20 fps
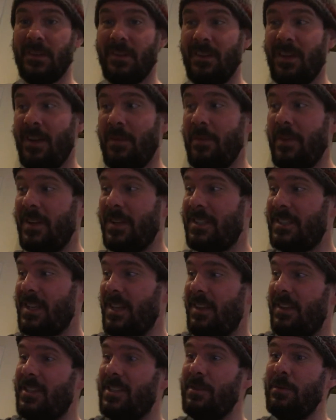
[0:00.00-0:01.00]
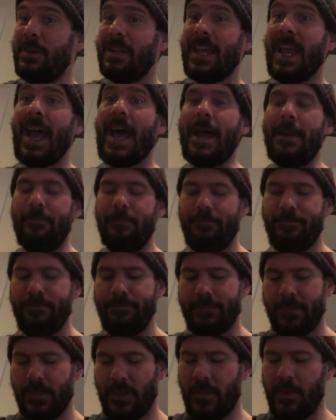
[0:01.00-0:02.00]
I'm gonna say, let's do a cat.
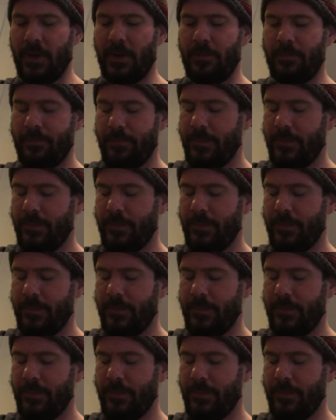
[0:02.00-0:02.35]
Here we go.